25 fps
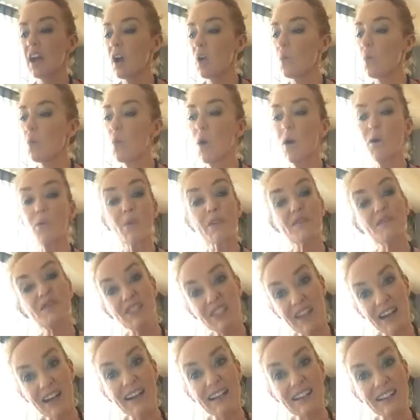what we've
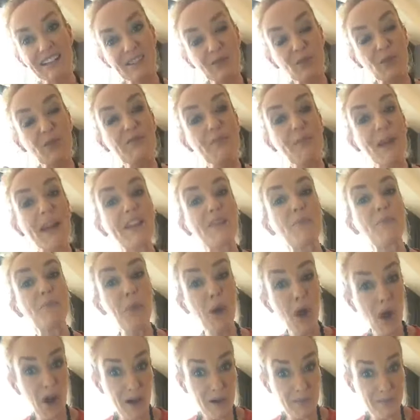done is we've made a
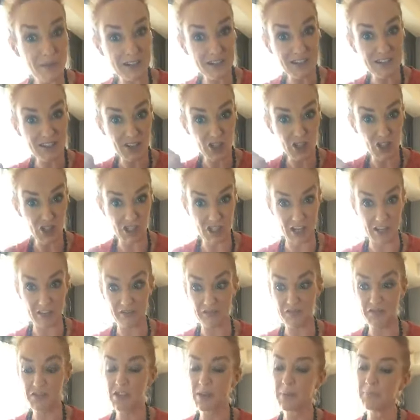permanent
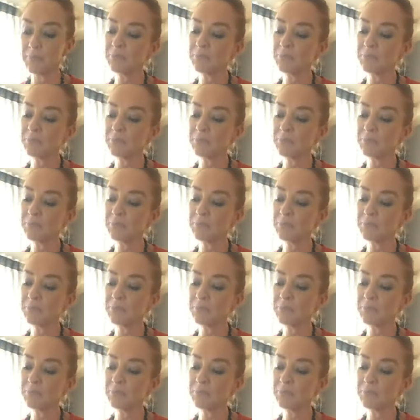shift